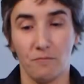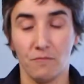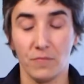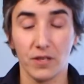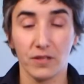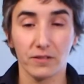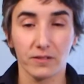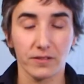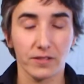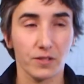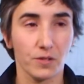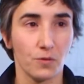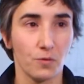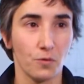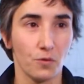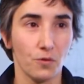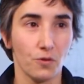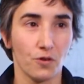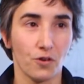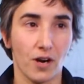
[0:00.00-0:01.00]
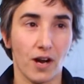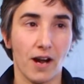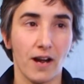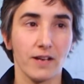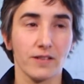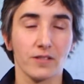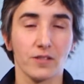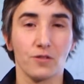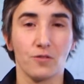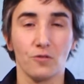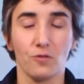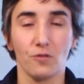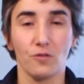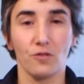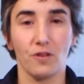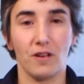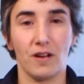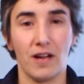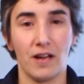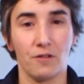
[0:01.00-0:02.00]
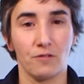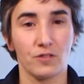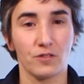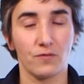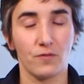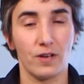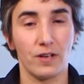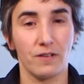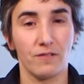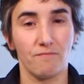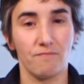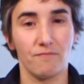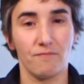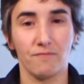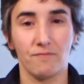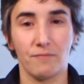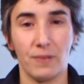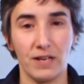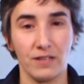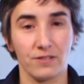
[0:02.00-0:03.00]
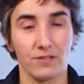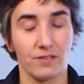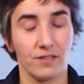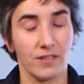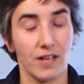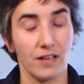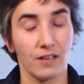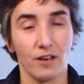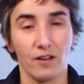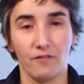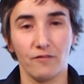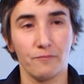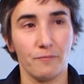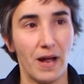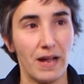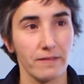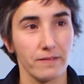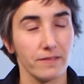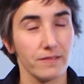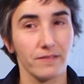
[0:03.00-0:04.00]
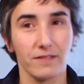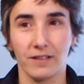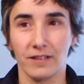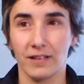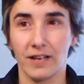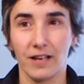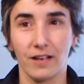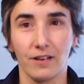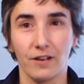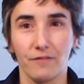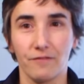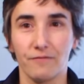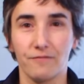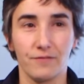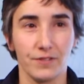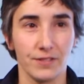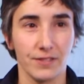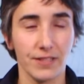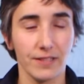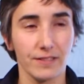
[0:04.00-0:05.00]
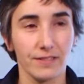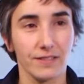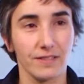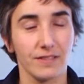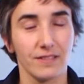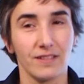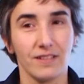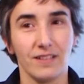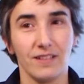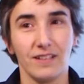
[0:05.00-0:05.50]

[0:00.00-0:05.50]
middle school or high school, I was very passionate. I love math and I love physics.